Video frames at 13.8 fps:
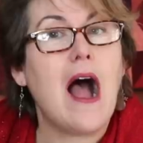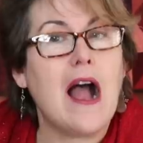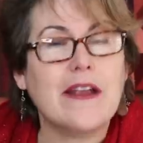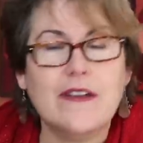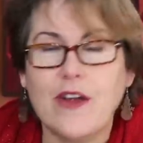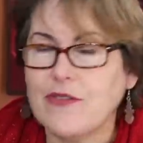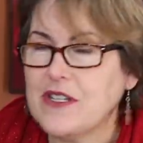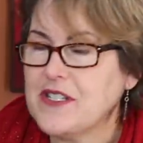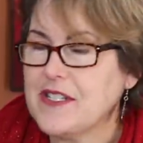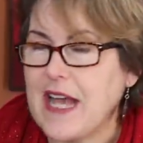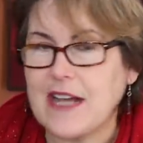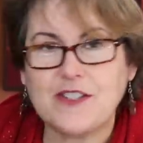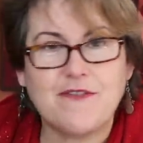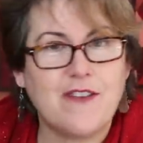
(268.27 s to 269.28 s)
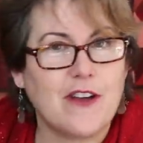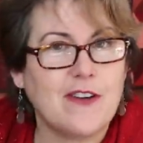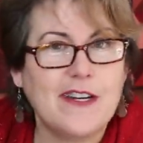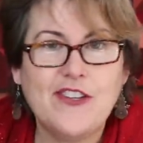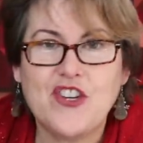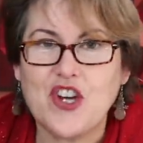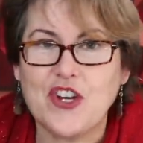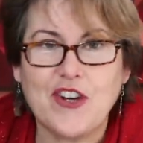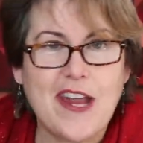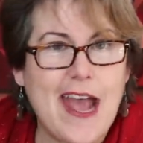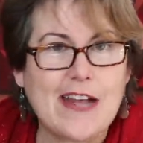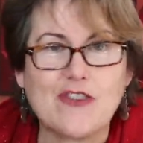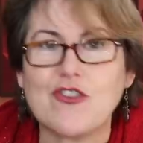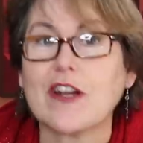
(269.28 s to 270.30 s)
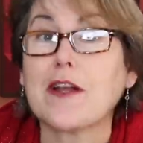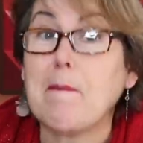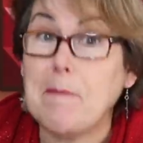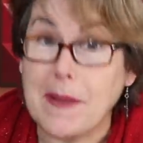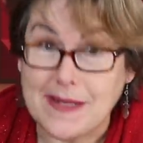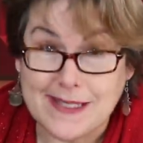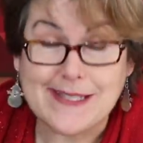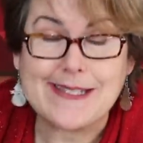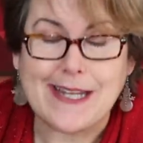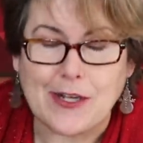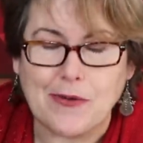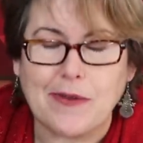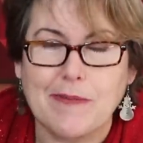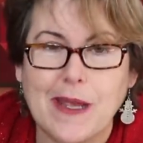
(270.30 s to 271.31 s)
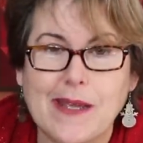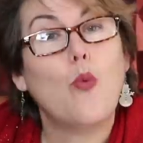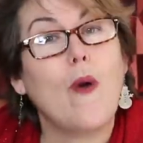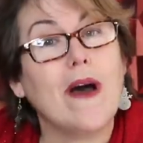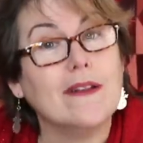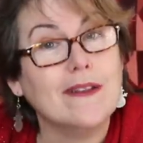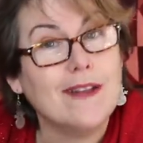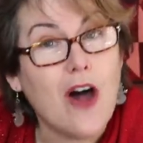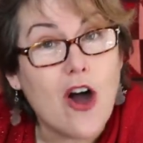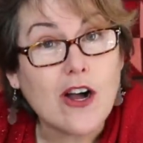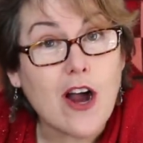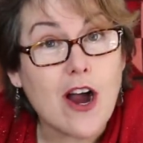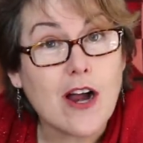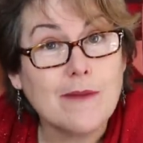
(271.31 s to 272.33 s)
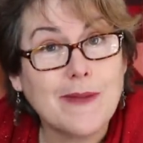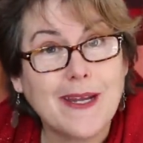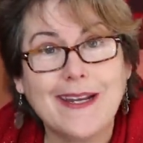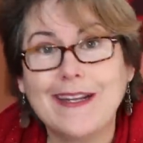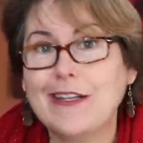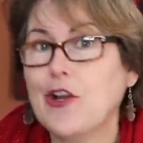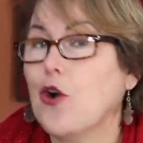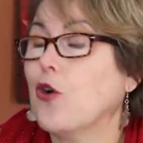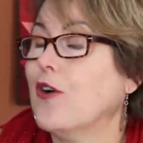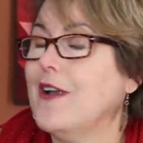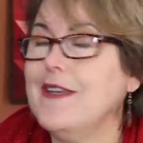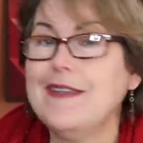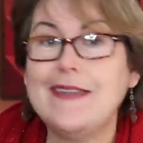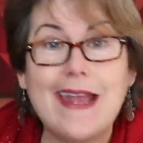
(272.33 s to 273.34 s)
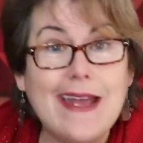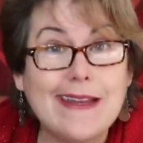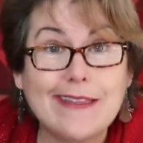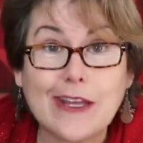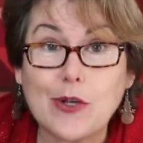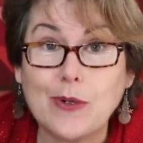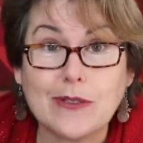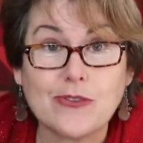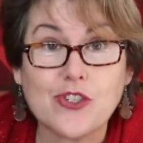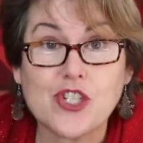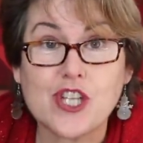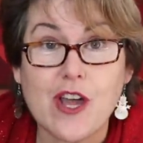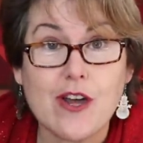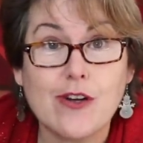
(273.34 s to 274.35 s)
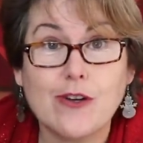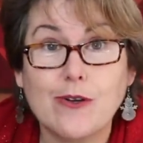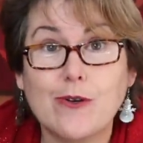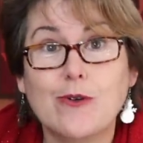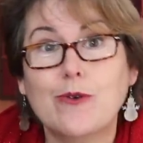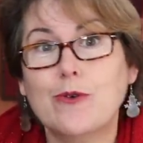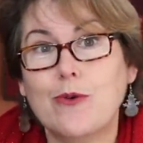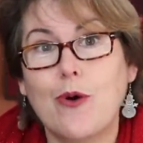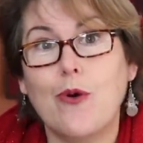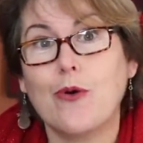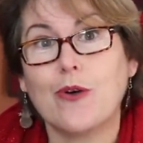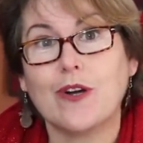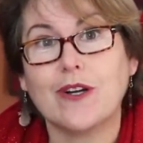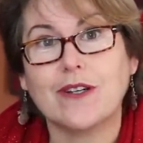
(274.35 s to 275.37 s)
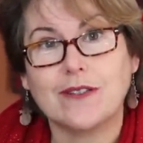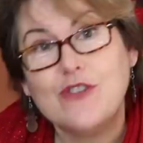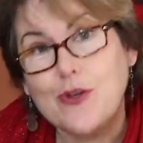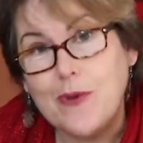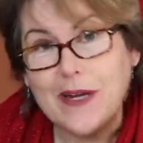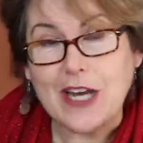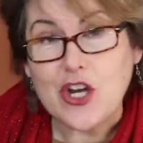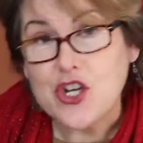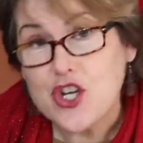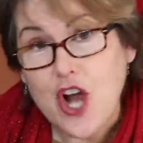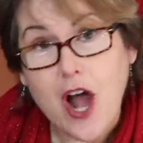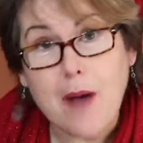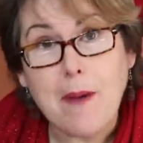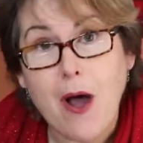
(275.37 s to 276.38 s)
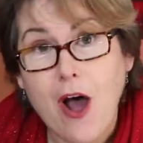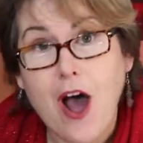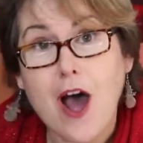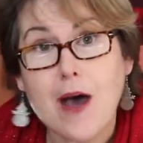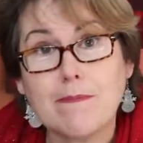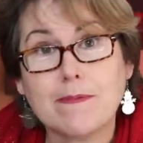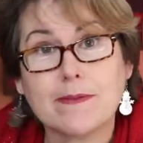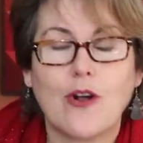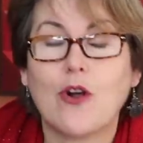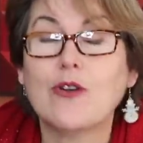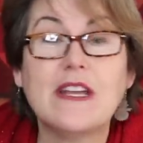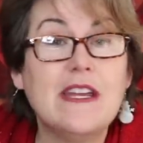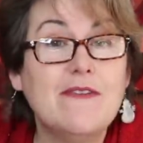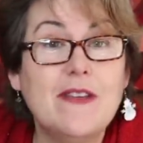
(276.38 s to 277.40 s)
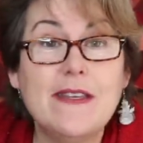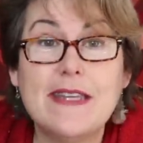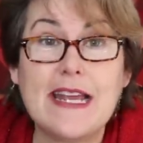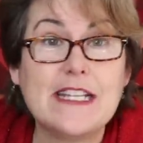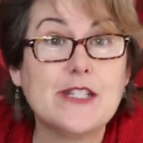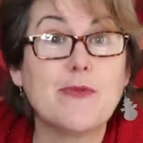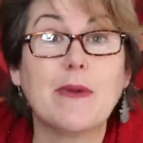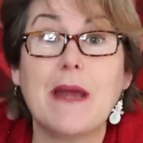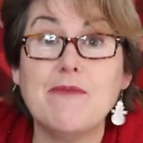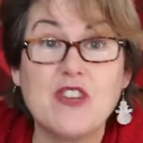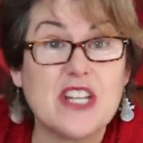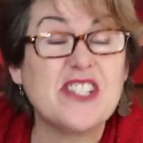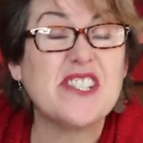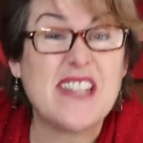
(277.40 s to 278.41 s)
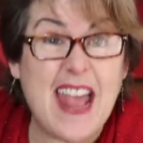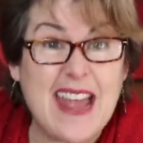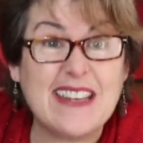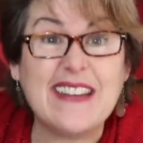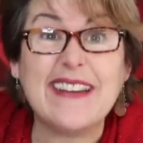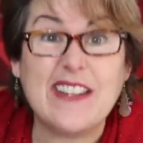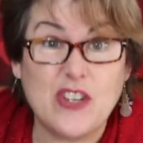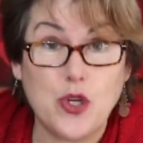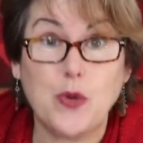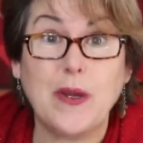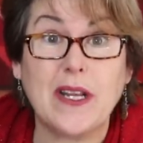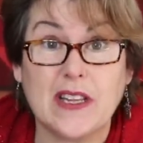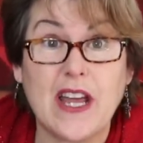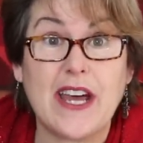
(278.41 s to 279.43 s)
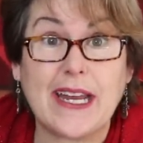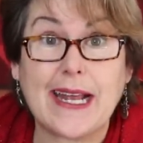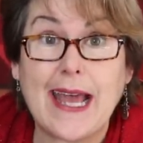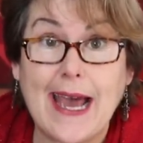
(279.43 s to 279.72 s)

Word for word: I know this sounds very geriatric, but stick with me. Well, long arming, or a day at the quilt show, or doing a shop hop, or even days when I'm just standing and doing a lot of